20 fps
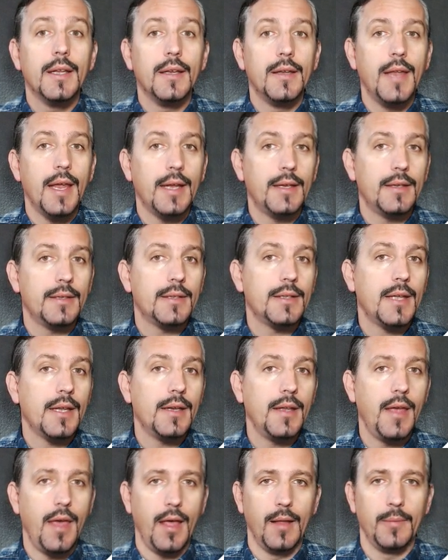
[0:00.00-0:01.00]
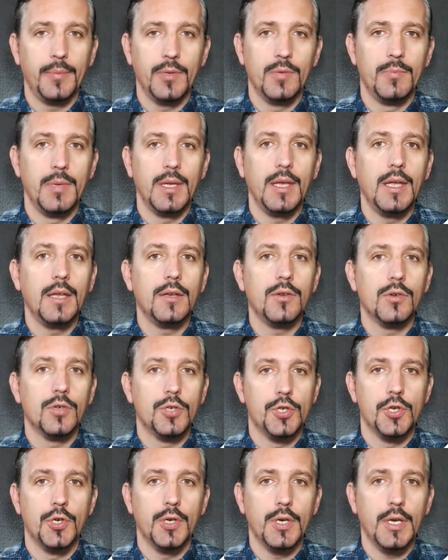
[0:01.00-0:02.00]
that can help you begin your
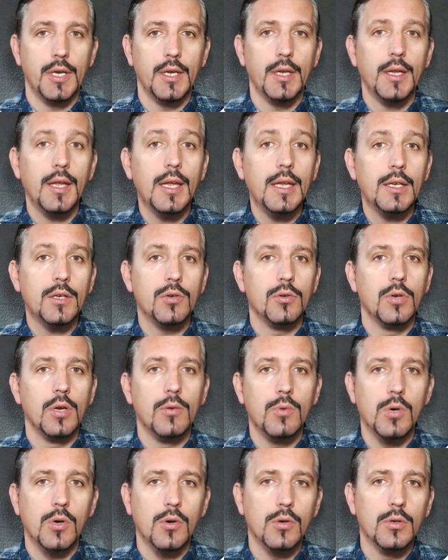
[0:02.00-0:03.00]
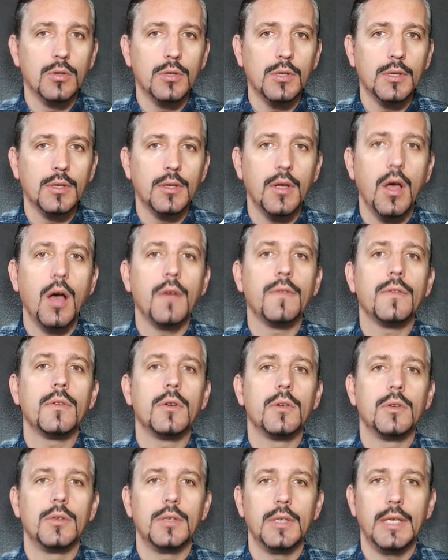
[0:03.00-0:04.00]
journey into the world of
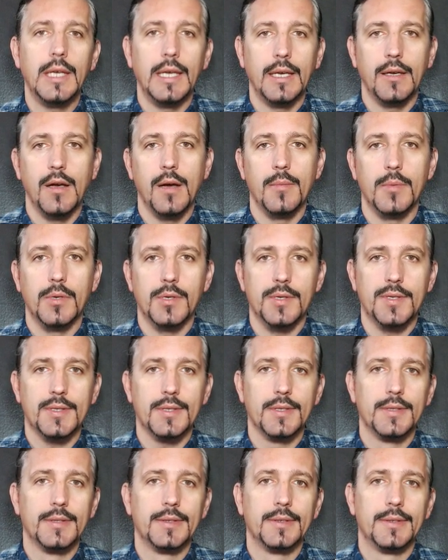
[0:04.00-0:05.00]
e-commerce.